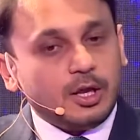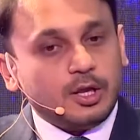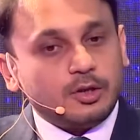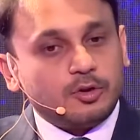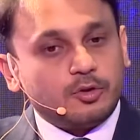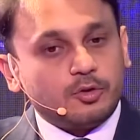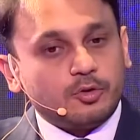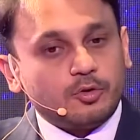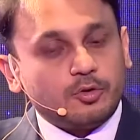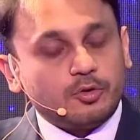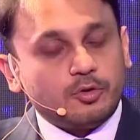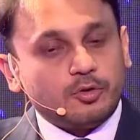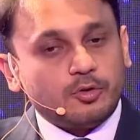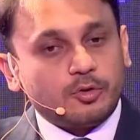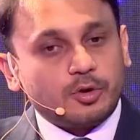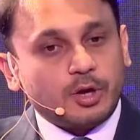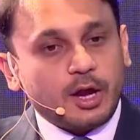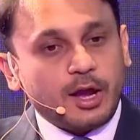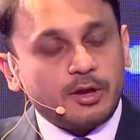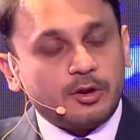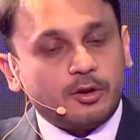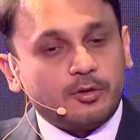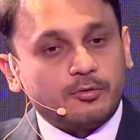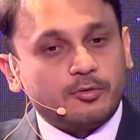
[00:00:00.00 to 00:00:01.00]
to
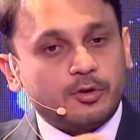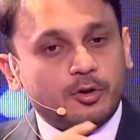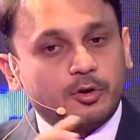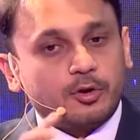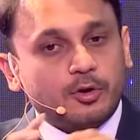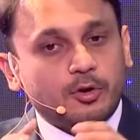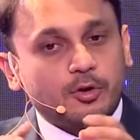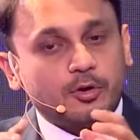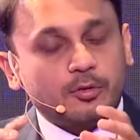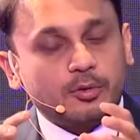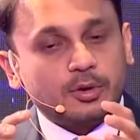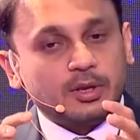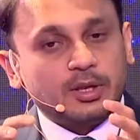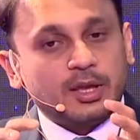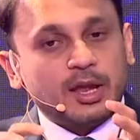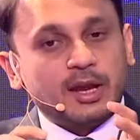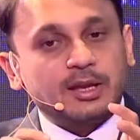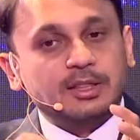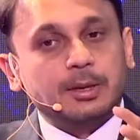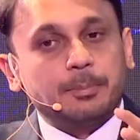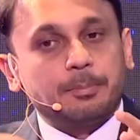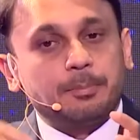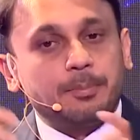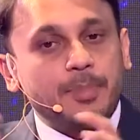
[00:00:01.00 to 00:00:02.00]
kind of,
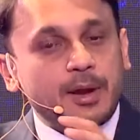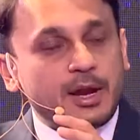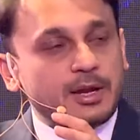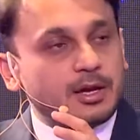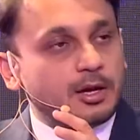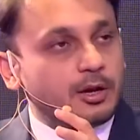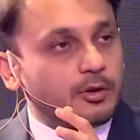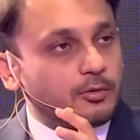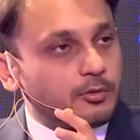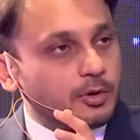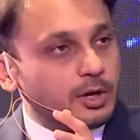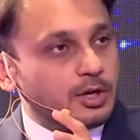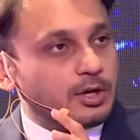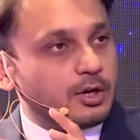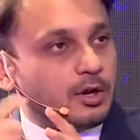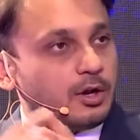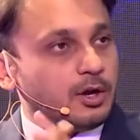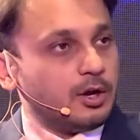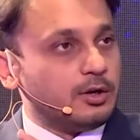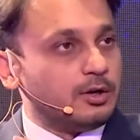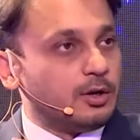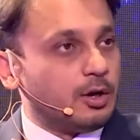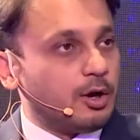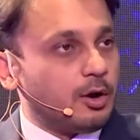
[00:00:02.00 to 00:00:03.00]
get the better
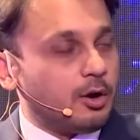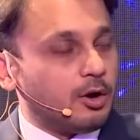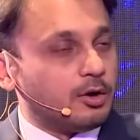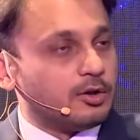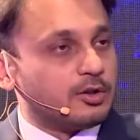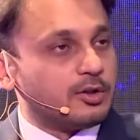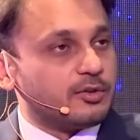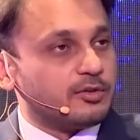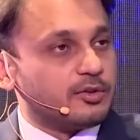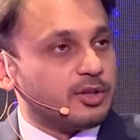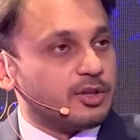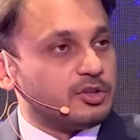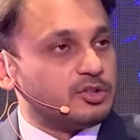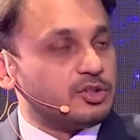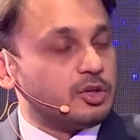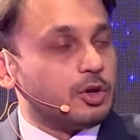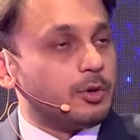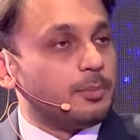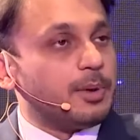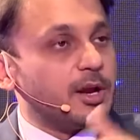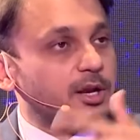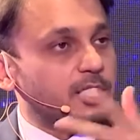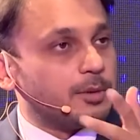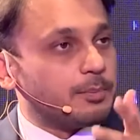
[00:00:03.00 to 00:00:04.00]
return on the 6G
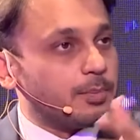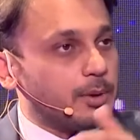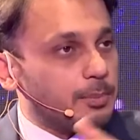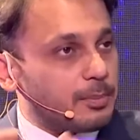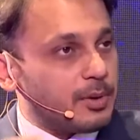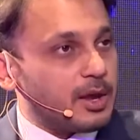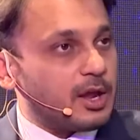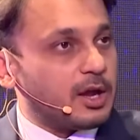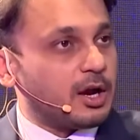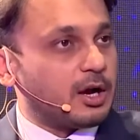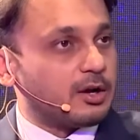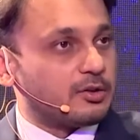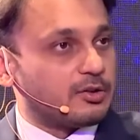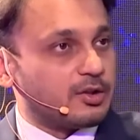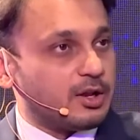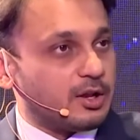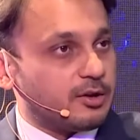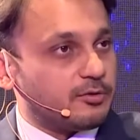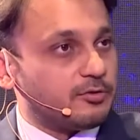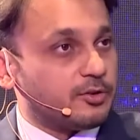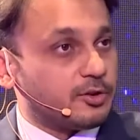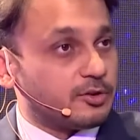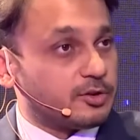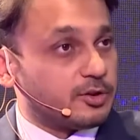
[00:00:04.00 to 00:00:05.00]
or better prepare
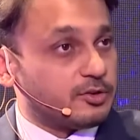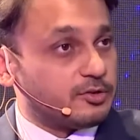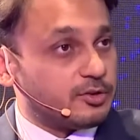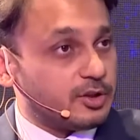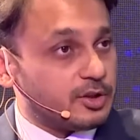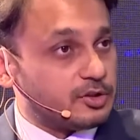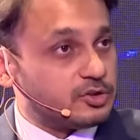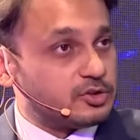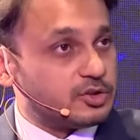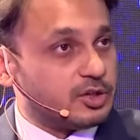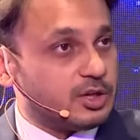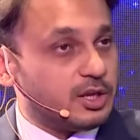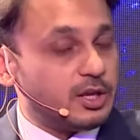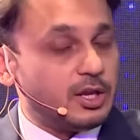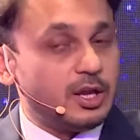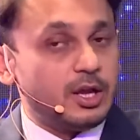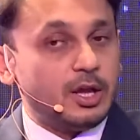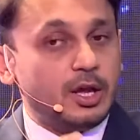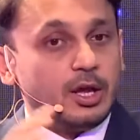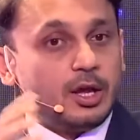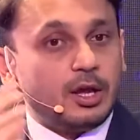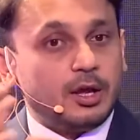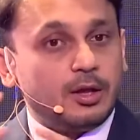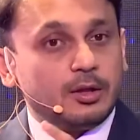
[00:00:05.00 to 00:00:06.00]
ourselves for the 6G?
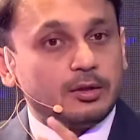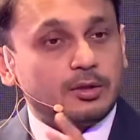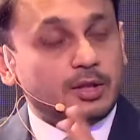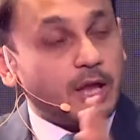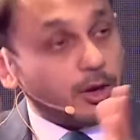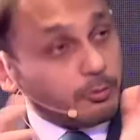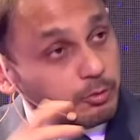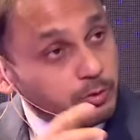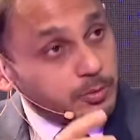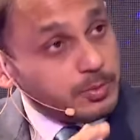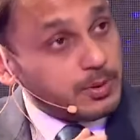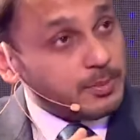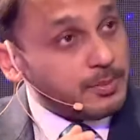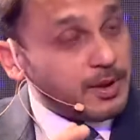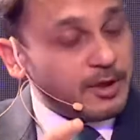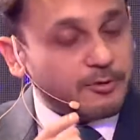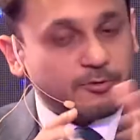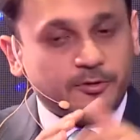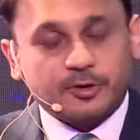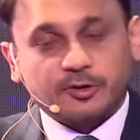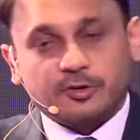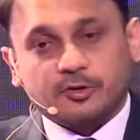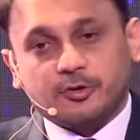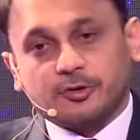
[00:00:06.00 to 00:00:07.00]
That would be my
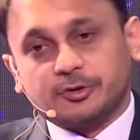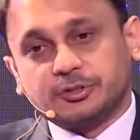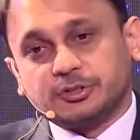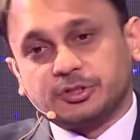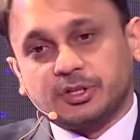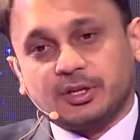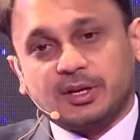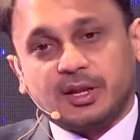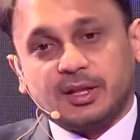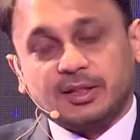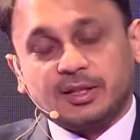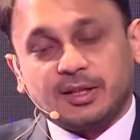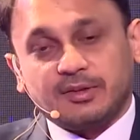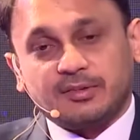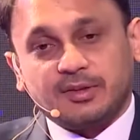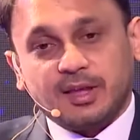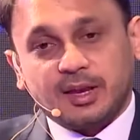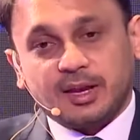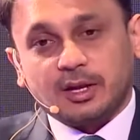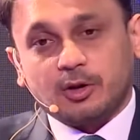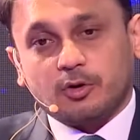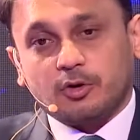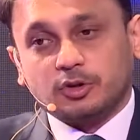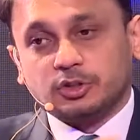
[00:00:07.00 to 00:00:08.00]
first question. And the
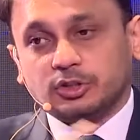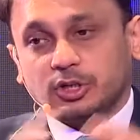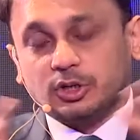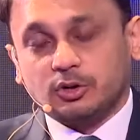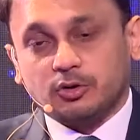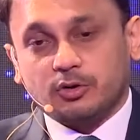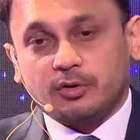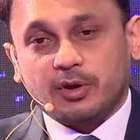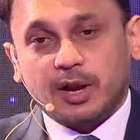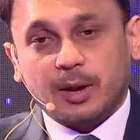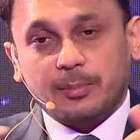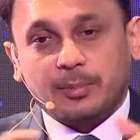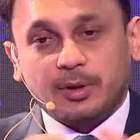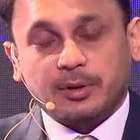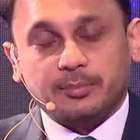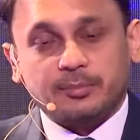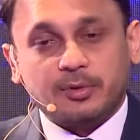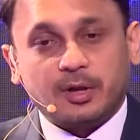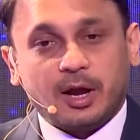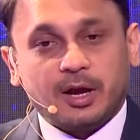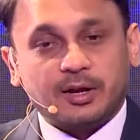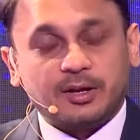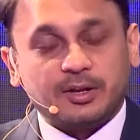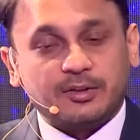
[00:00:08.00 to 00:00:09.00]
second question to wrap up
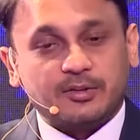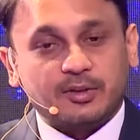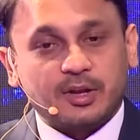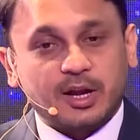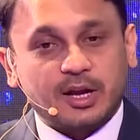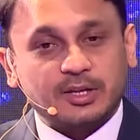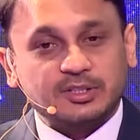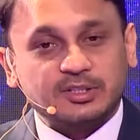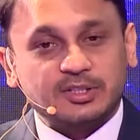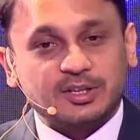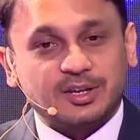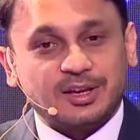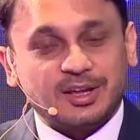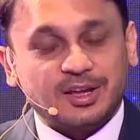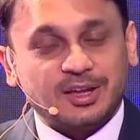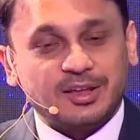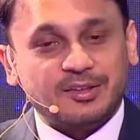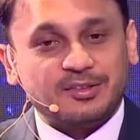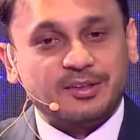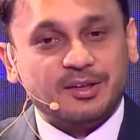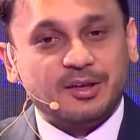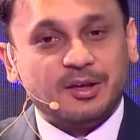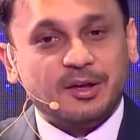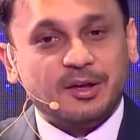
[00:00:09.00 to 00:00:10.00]
our discussion is